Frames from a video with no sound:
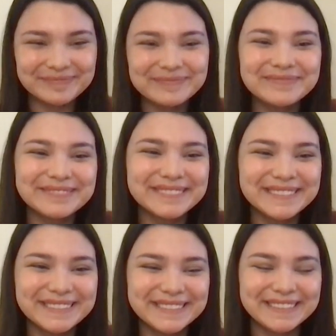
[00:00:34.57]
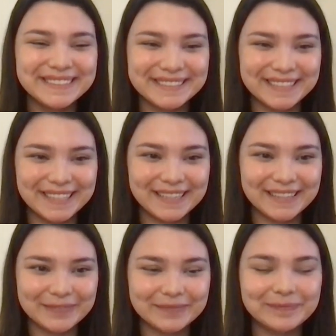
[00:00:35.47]

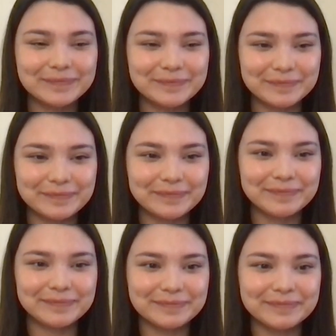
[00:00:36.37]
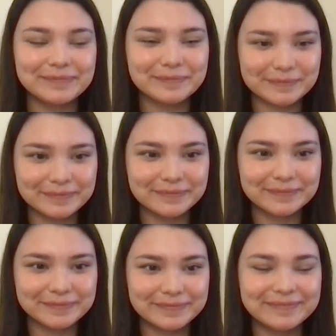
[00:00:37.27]

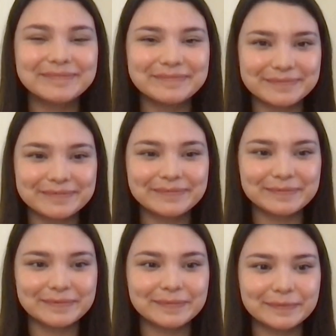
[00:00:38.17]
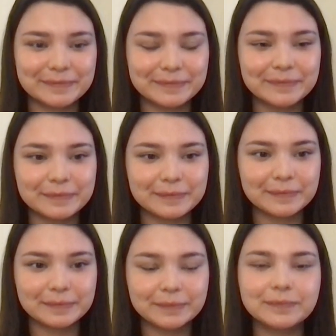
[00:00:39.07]

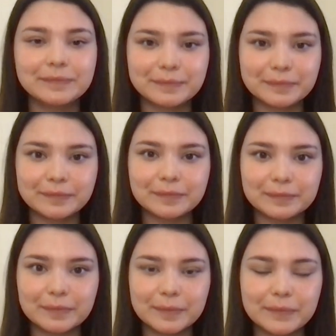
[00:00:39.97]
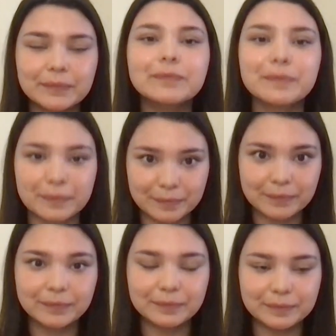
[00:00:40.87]

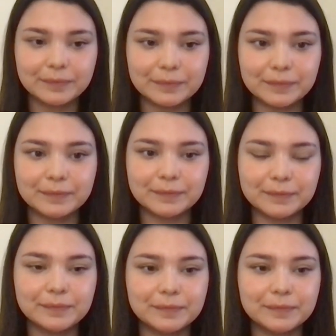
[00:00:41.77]
(not speaking)